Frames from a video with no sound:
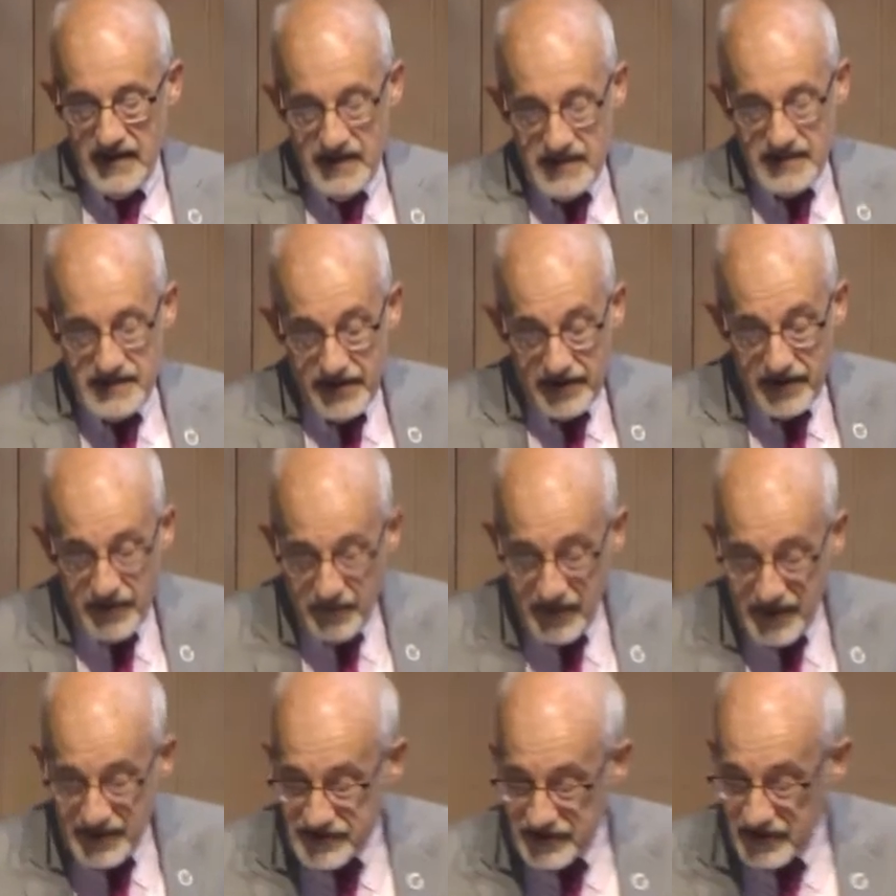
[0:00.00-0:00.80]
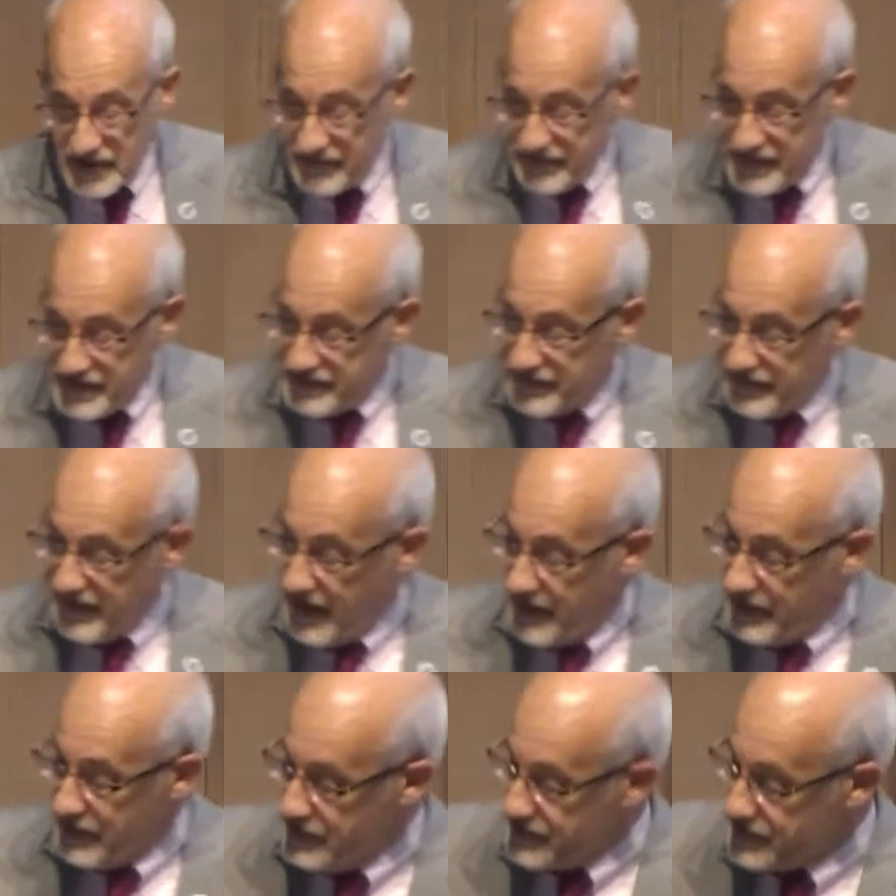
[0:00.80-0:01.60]
Tara Westover's
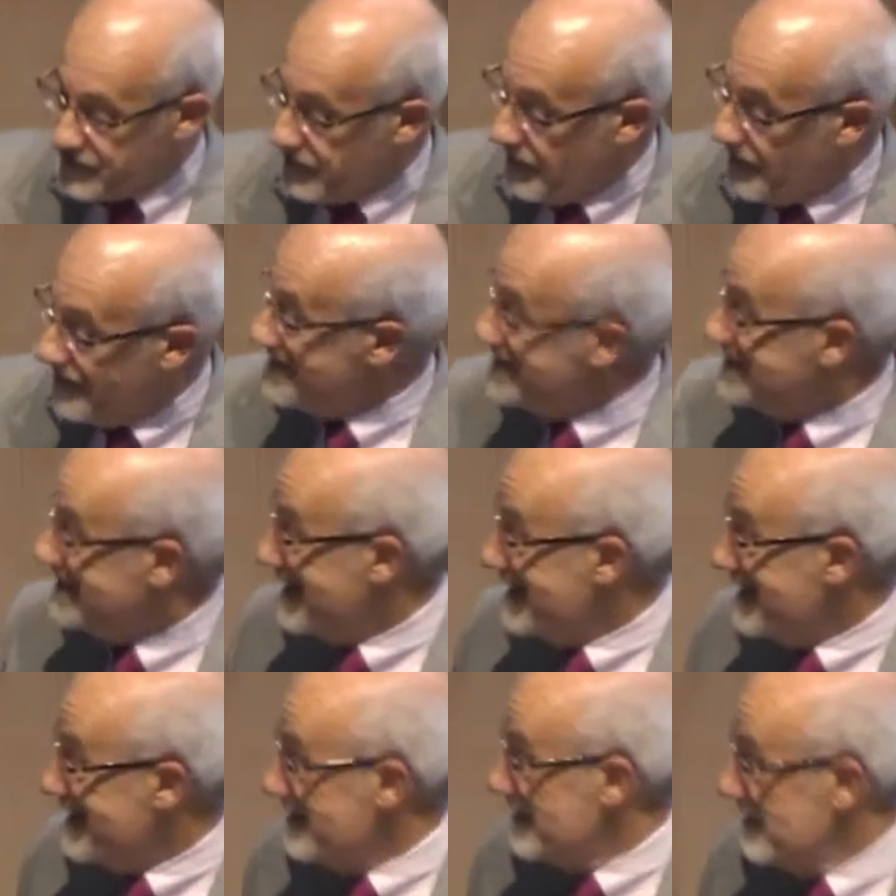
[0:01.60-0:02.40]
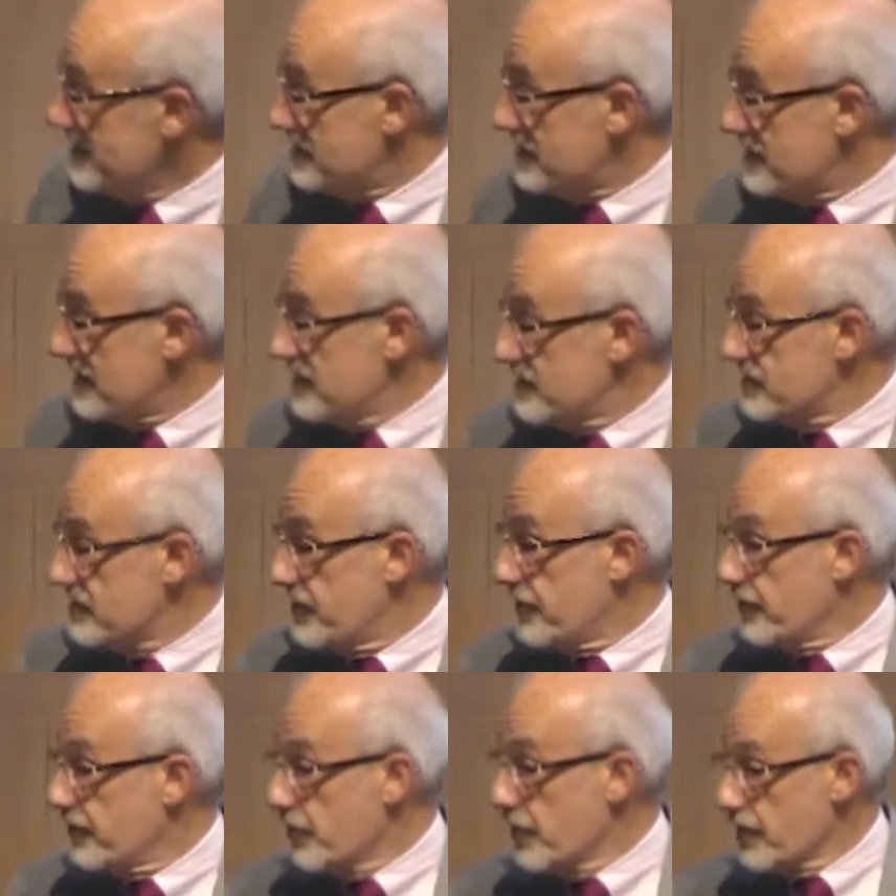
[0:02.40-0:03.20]
father saw dance as
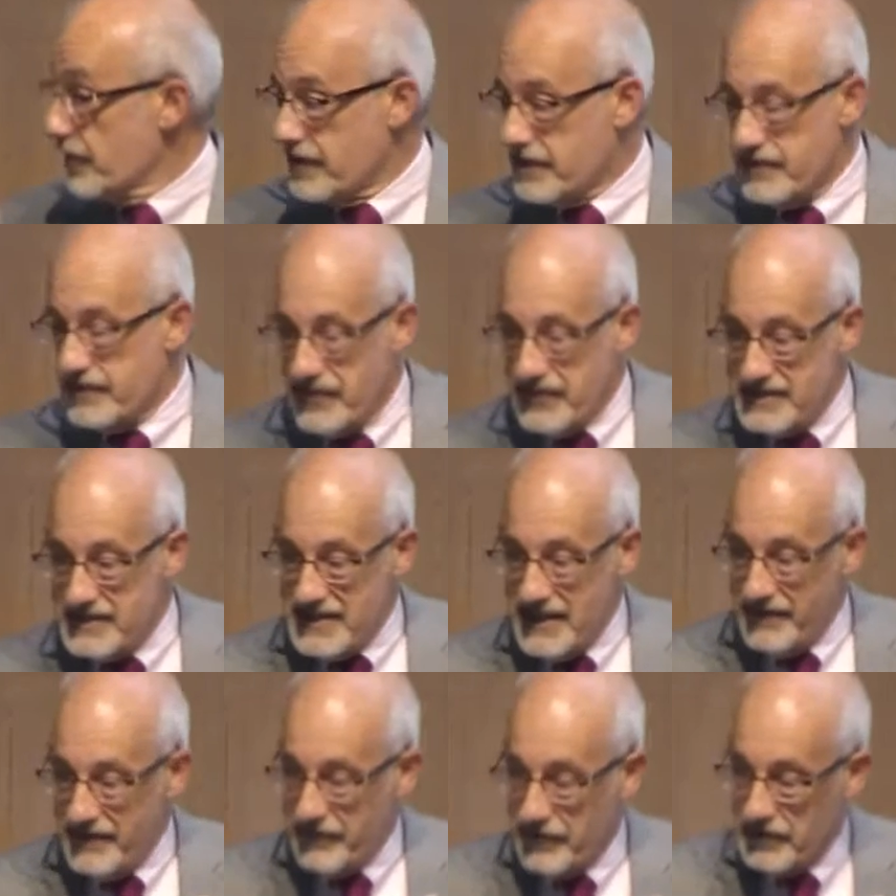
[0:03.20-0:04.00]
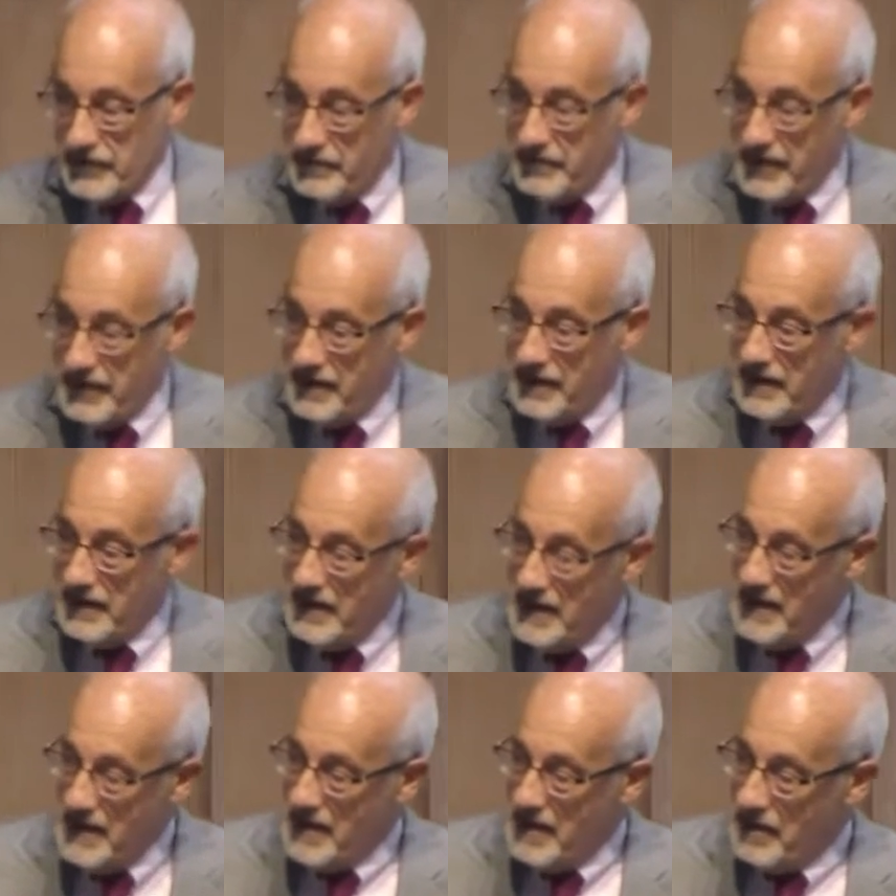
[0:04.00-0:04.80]
the work of the devil, but
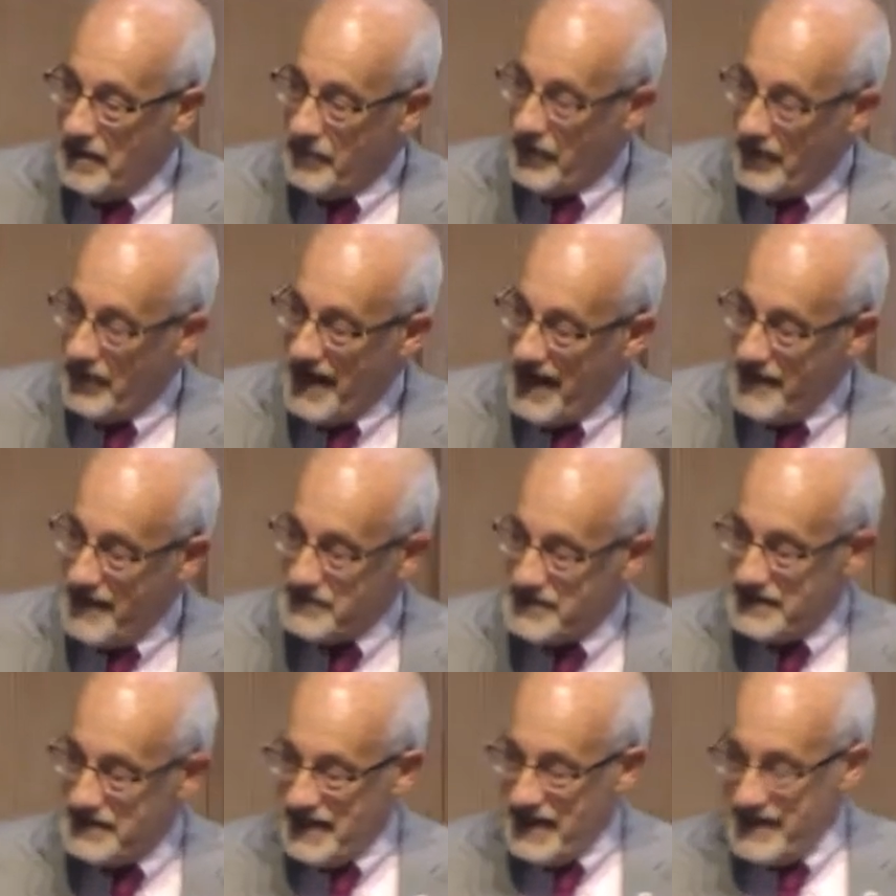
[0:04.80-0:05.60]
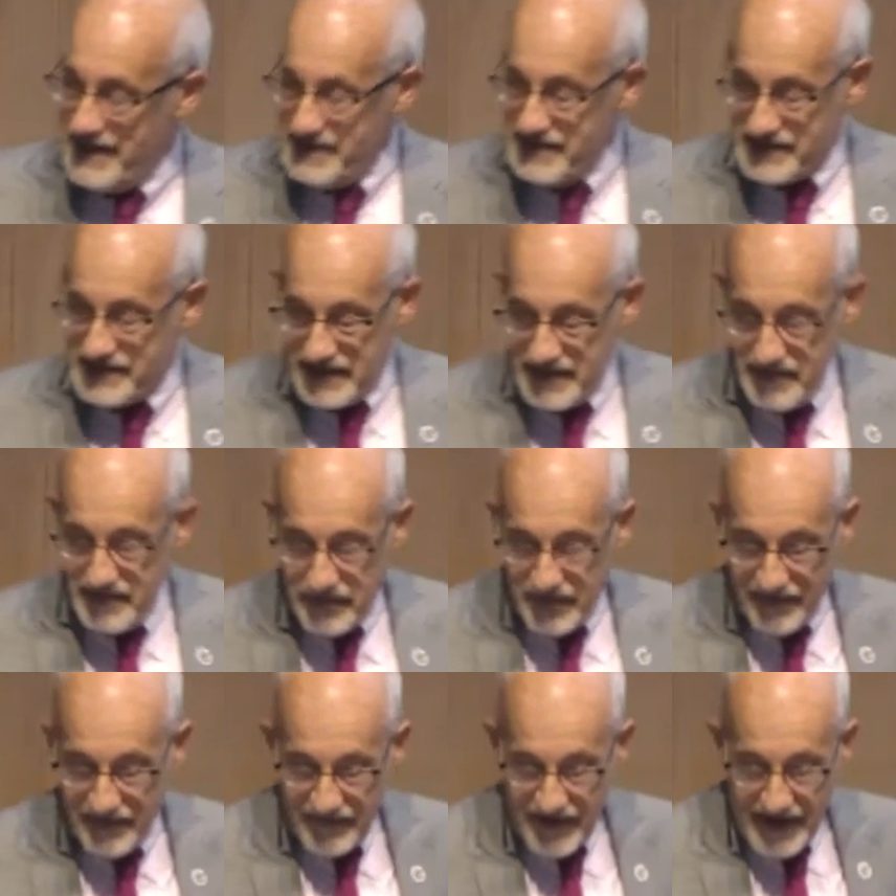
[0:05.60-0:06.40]
perhaps dance can
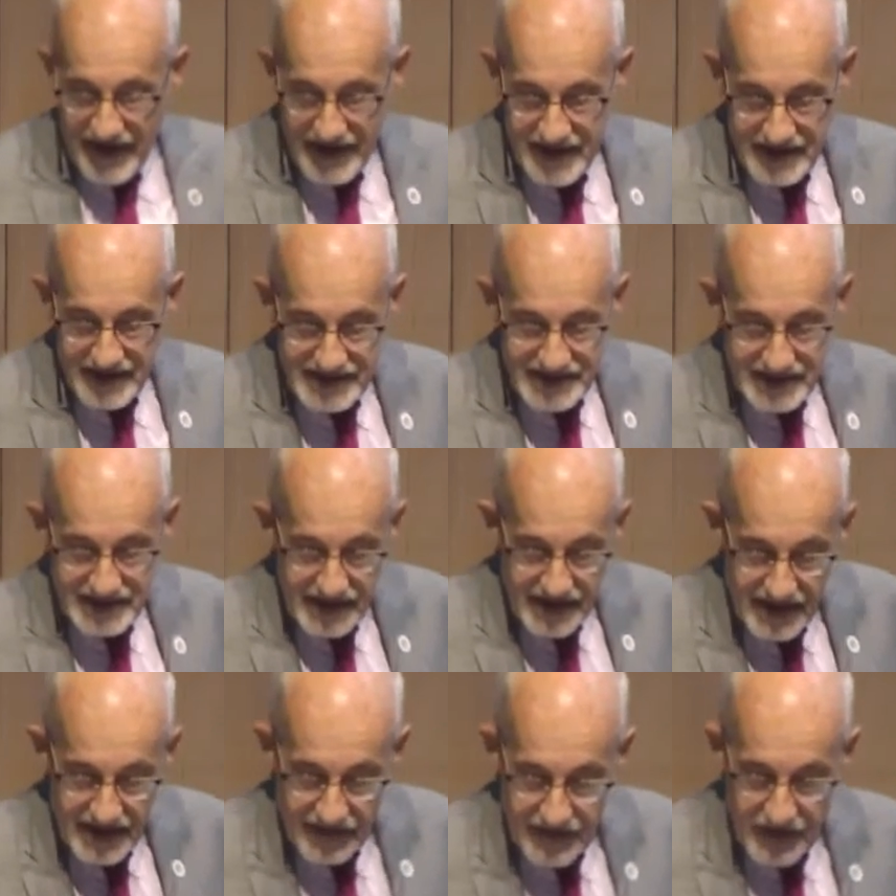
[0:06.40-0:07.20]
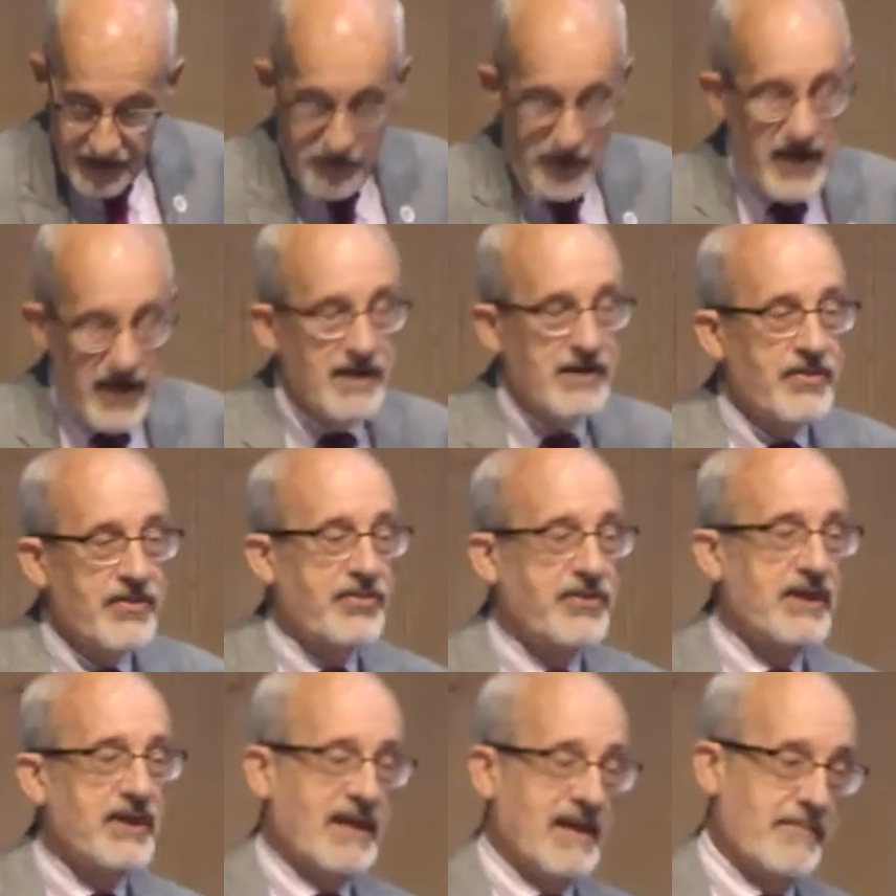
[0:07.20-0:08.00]
provide us another way to
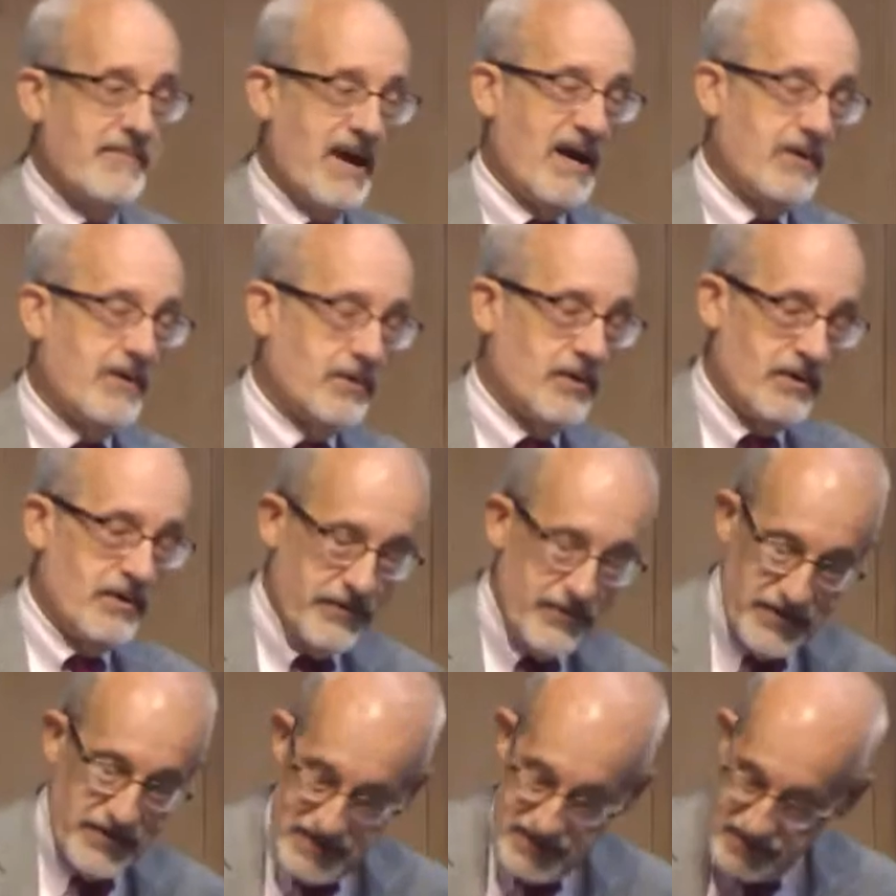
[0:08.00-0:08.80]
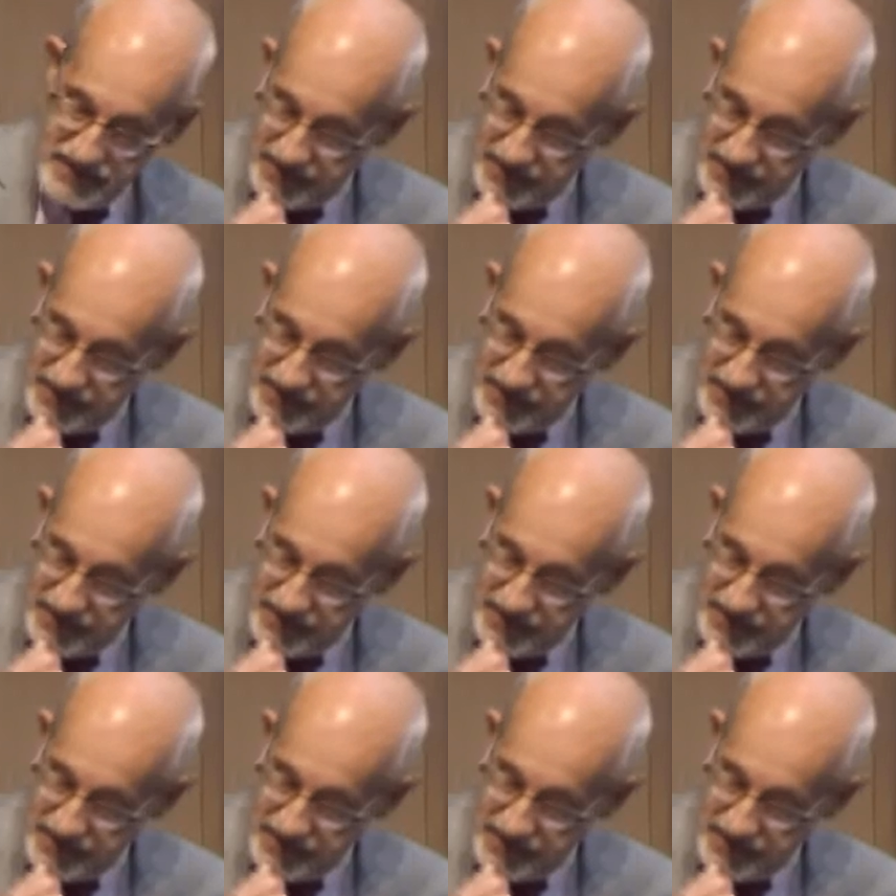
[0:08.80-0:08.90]
think about all this.